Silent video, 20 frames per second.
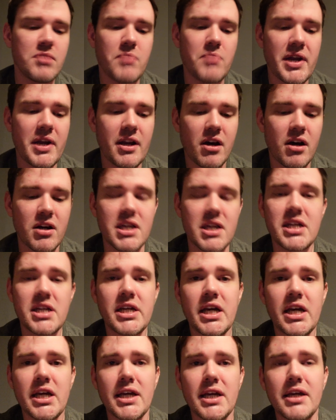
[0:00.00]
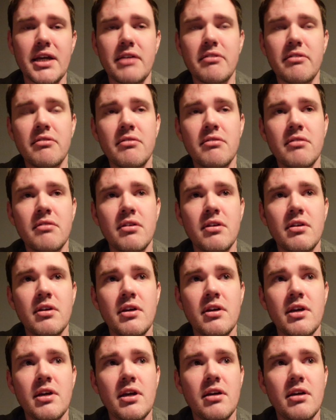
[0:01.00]
went hiking
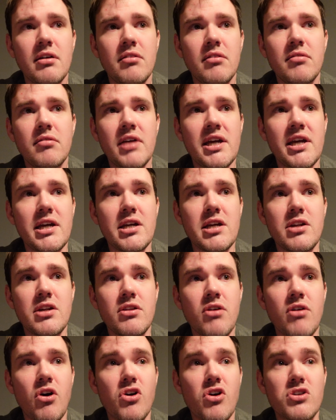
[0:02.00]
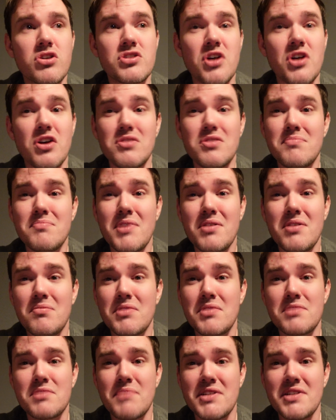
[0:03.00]
in October,
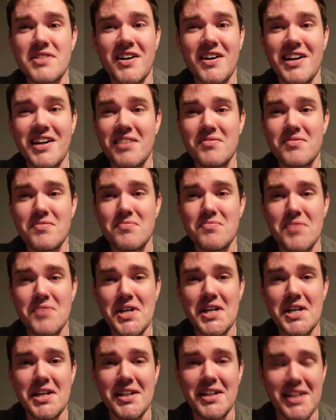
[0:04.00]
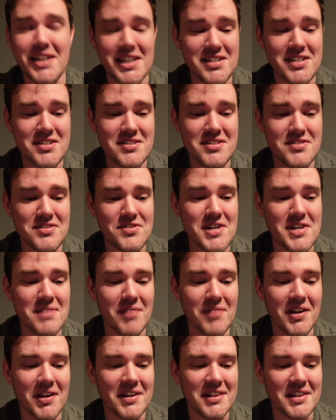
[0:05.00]
which means I haven't really
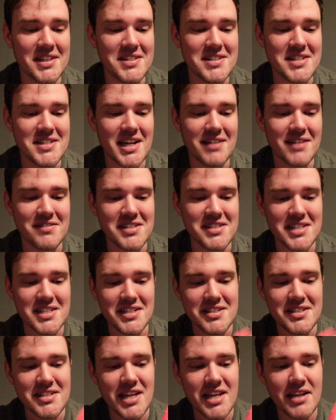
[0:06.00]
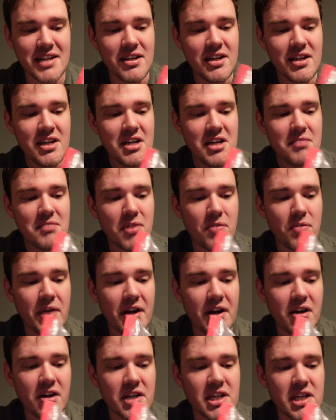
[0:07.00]
streamlined this down since then. But I went
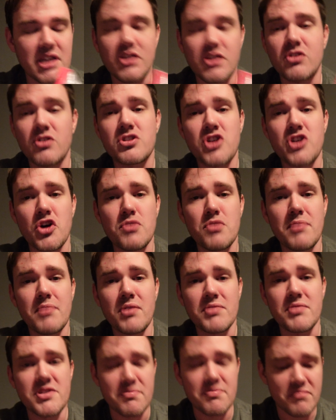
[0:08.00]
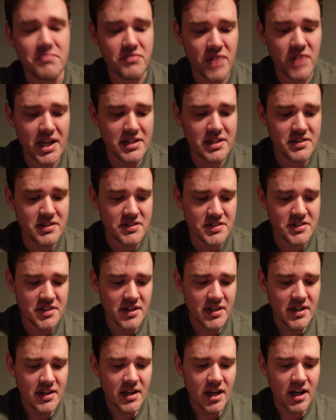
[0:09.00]
hiking in October with some friends,
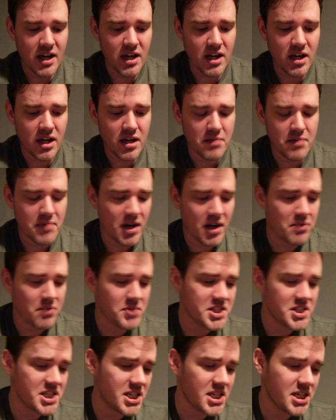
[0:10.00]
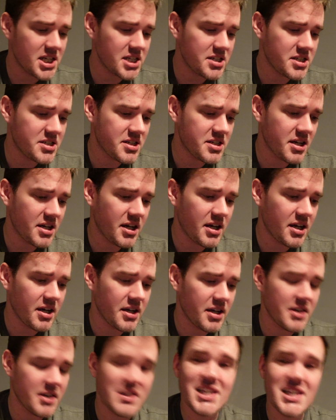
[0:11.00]
and we did
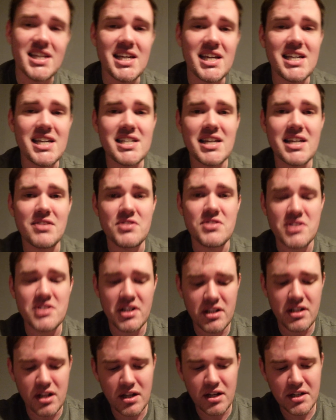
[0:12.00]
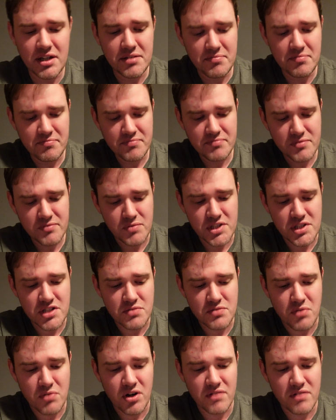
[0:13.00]
the Edale Skyline, which
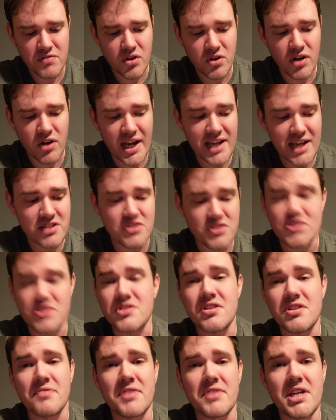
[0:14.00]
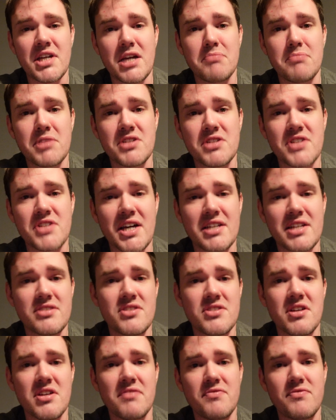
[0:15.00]
is why I've got extra stuff in here, because I had
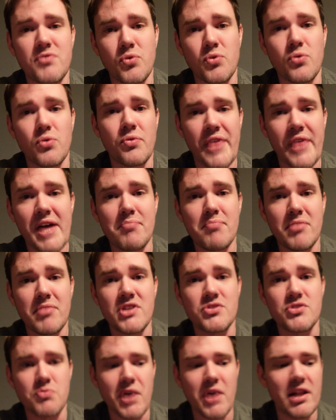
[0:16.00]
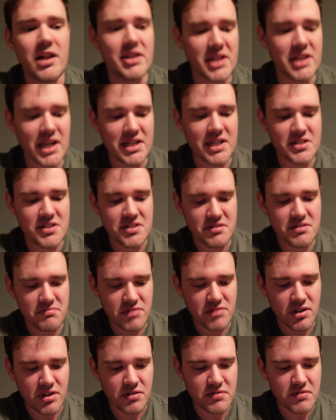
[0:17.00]
stuff for them as well in case,
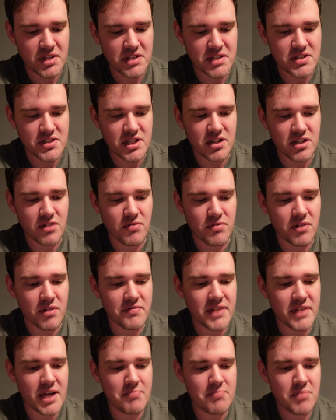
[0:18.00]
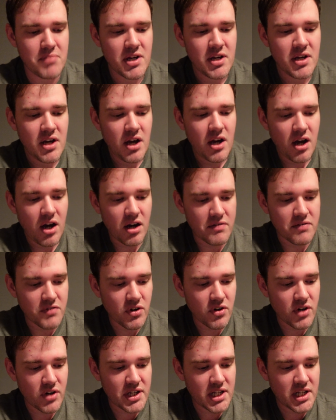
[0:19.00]
you know, things didn't go right for them. I've
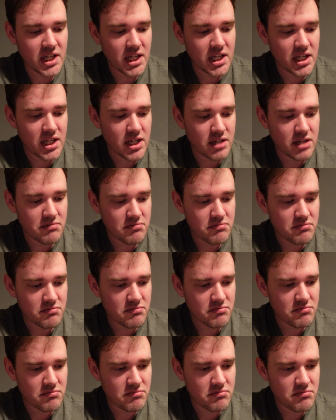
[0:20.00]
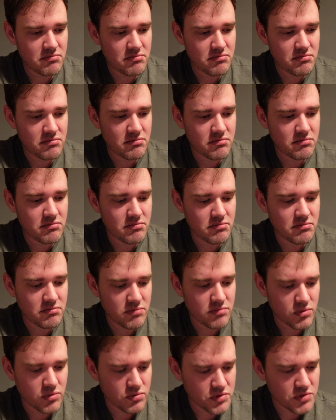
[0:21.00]
got in here
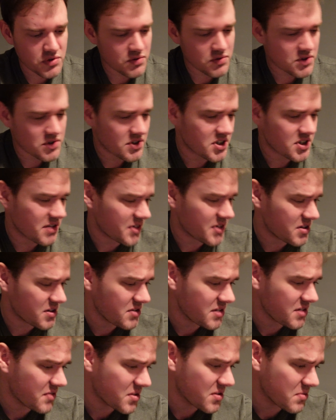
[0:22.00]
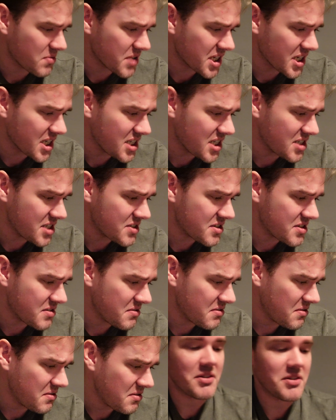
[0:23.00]
all sorts of stuff. I don't even know what that is.
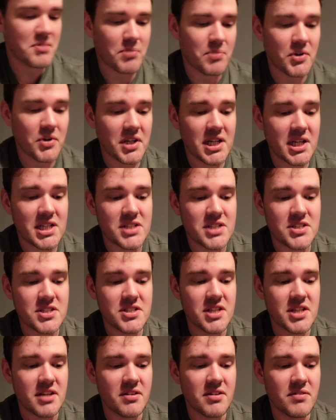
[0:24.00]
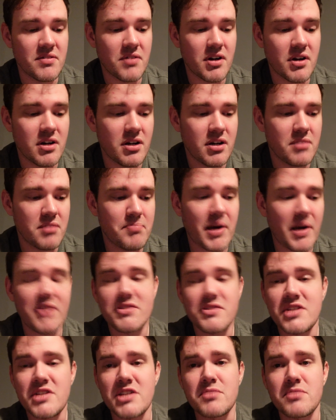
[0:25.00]
The point is that there are
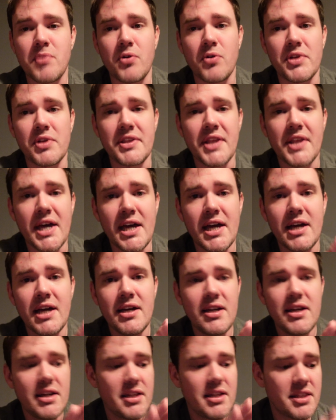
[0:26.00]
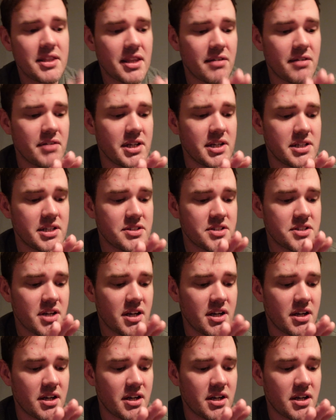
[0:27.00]
paracetamol in there, there is